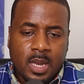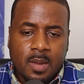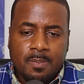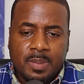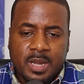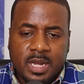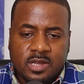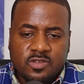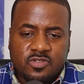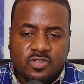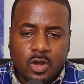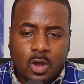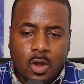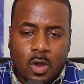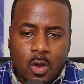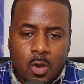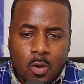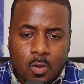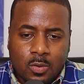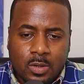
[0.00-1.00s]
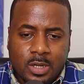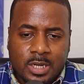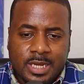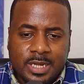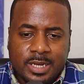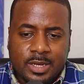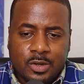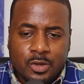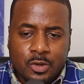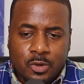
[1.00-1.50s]
because the
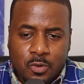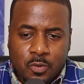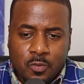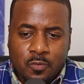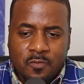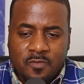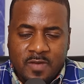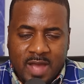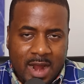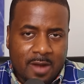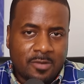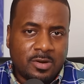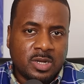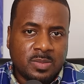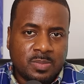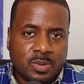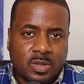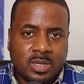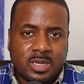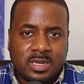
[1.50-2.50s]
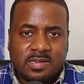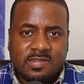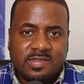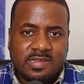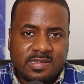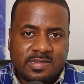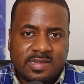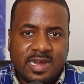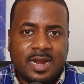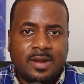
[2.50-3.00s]
only new variable in
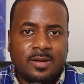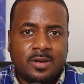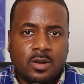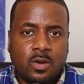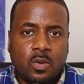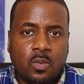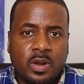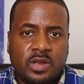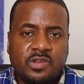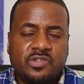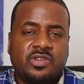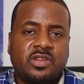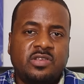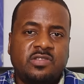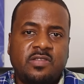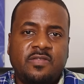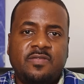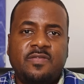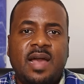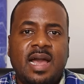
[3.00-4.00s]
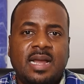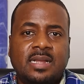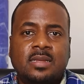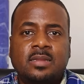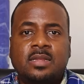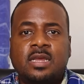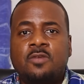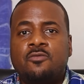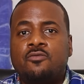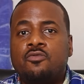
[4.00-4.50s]
this entire equation is the fact
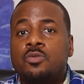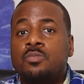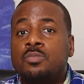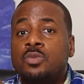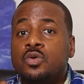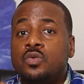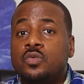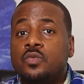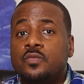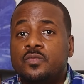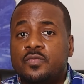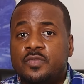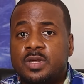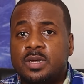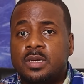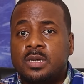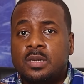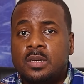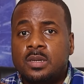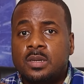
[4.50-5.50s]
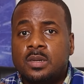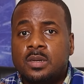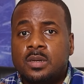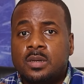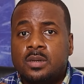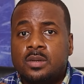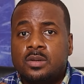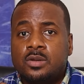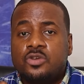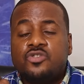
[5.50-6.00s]
that they've removed
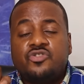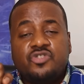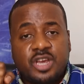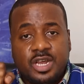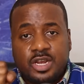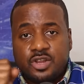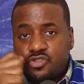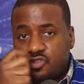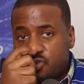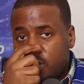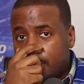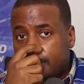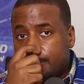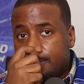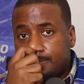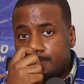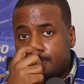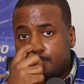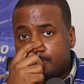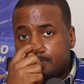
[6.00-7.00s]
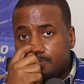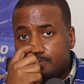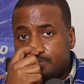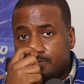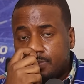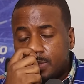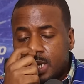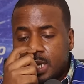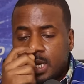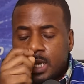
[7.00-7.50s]
Shannon Sharp.
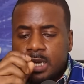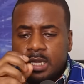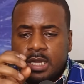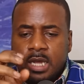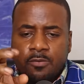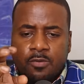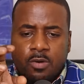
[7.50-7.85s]
They